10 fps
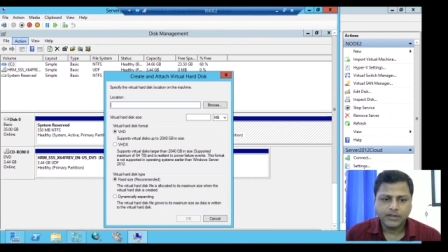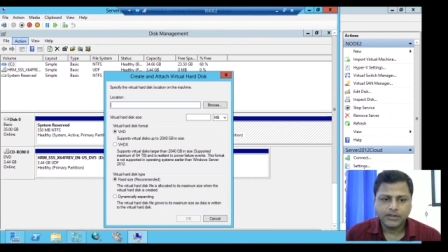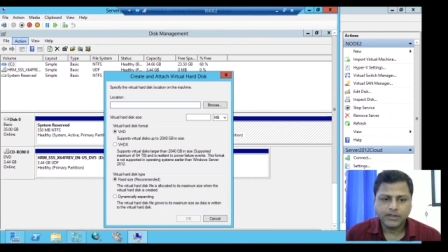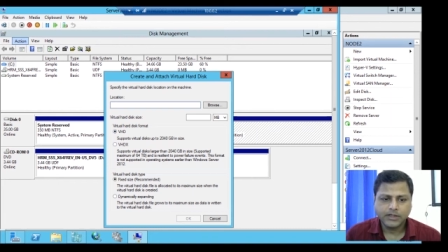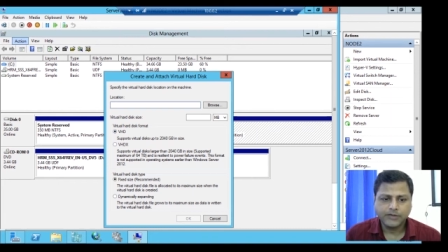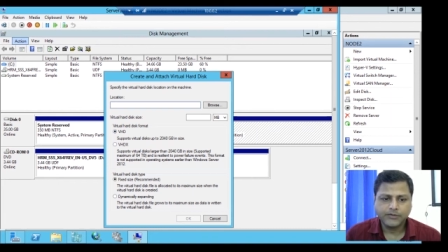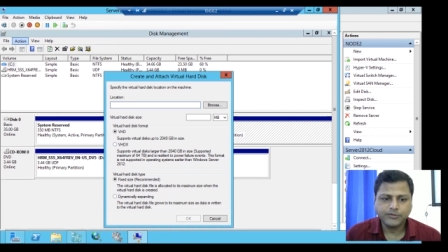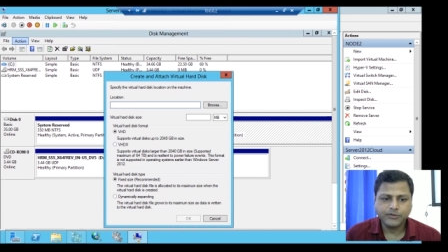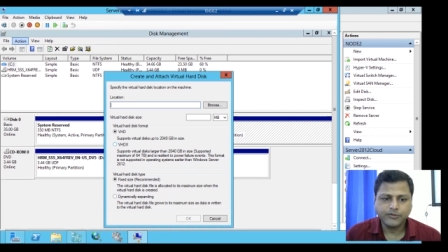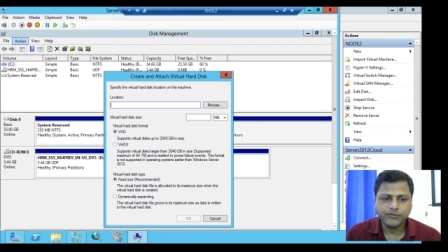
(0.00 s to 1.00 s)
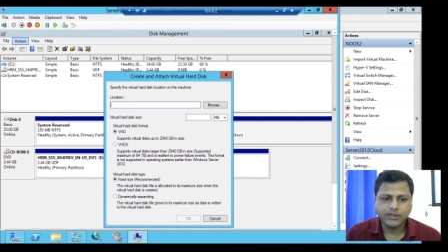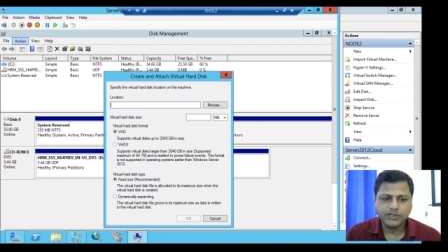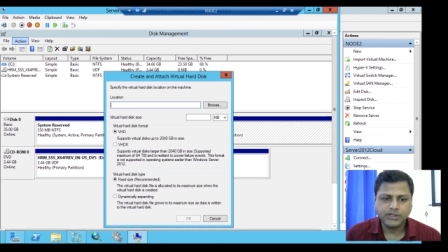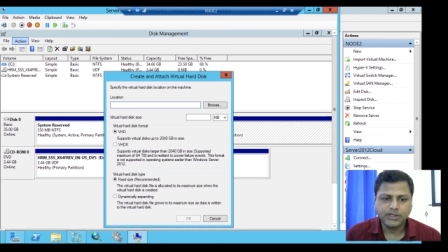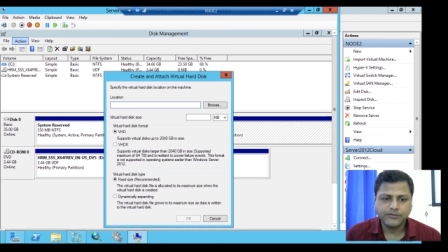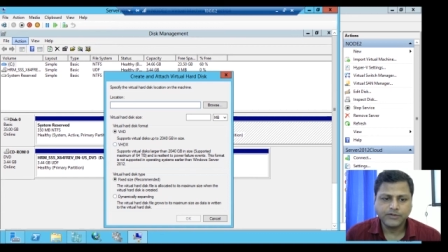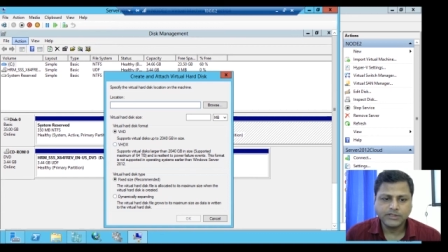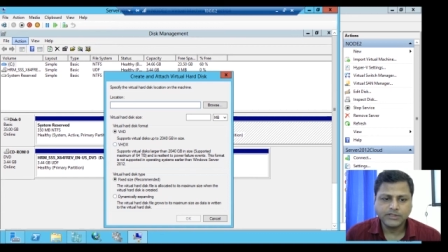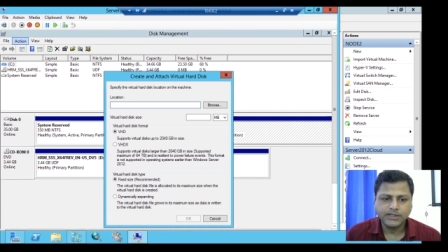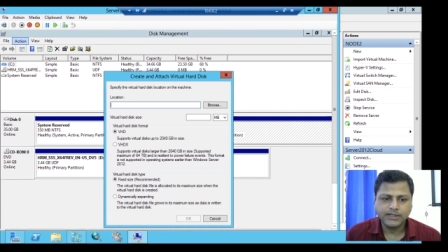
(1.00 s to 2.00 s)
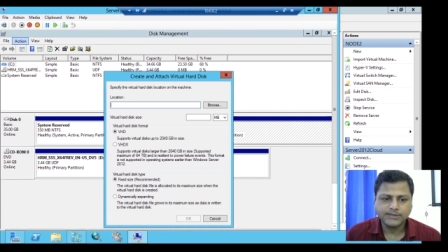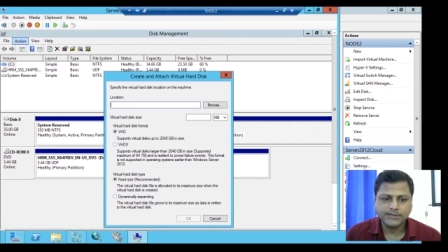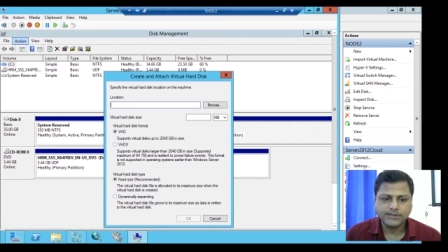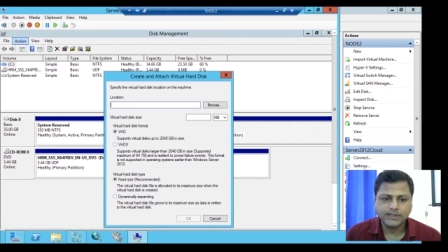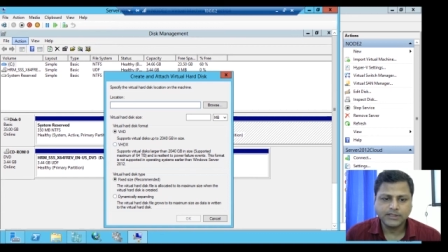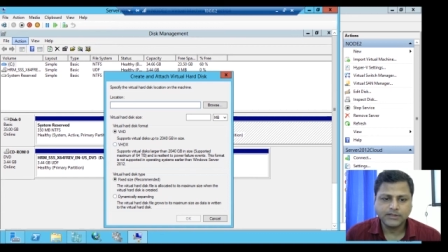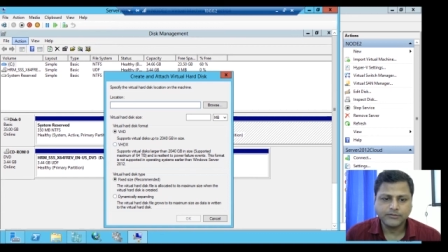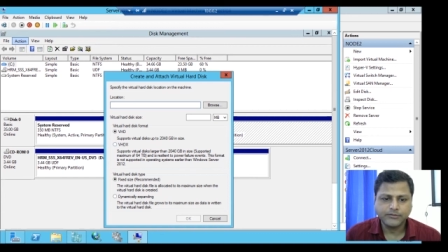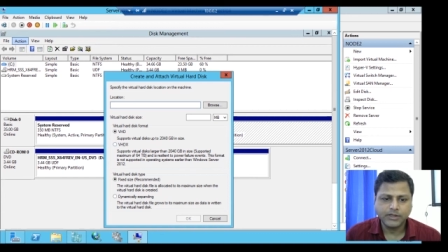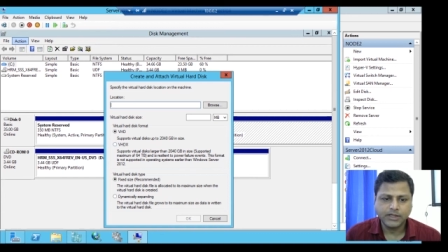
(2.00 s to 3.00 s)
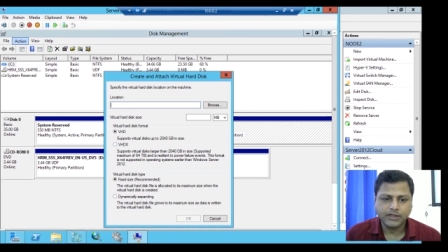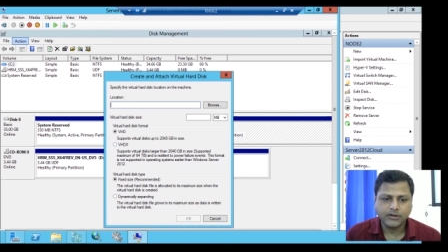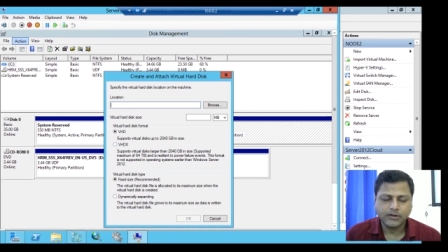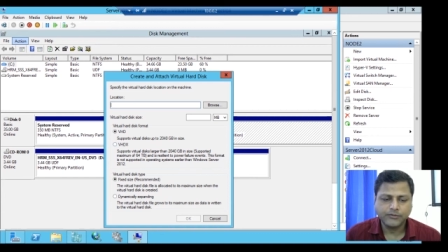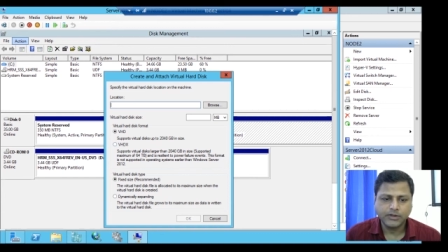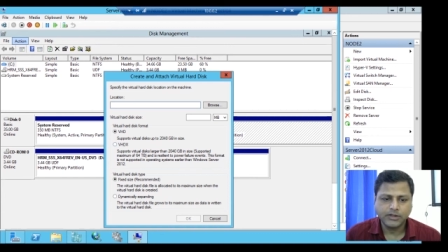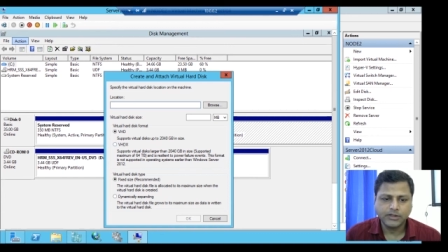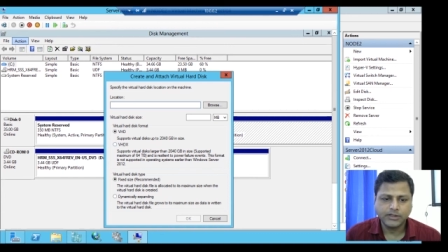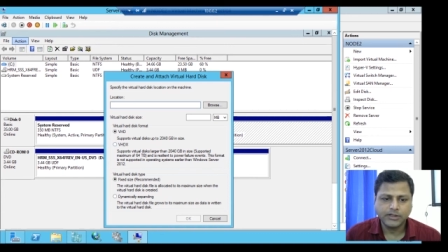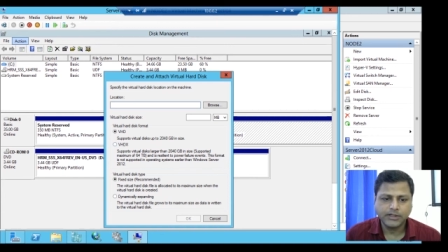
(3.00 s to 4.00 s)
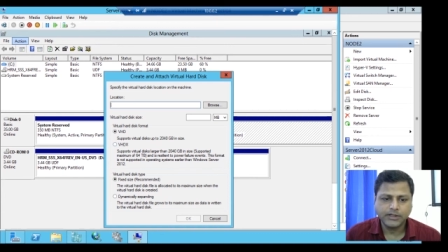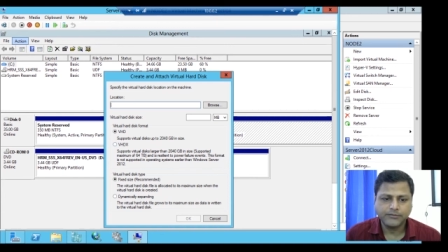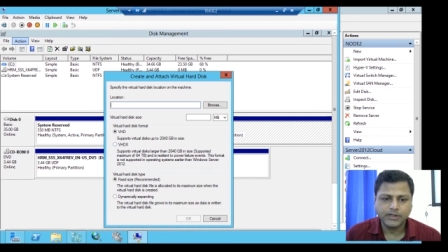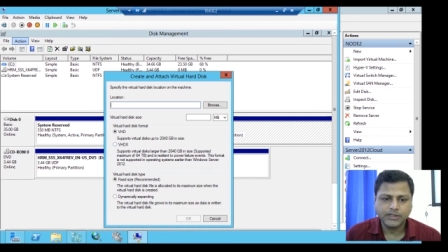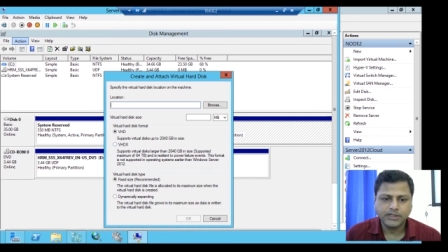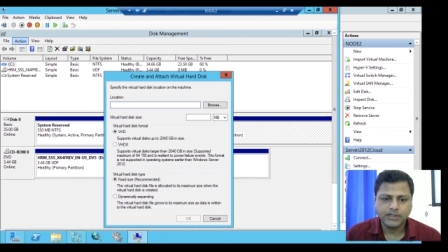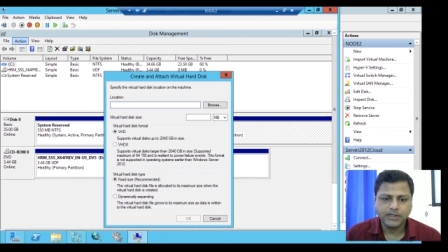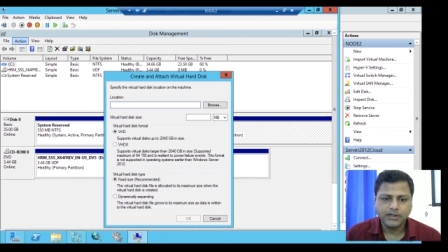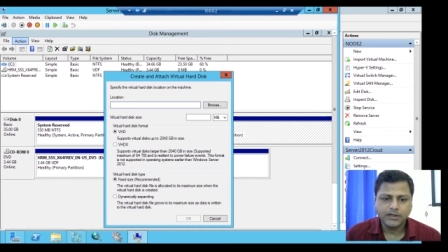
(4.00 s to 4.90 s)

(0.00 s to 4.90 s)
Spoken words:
The difference between VHD and VHDX is that we can configure the VHD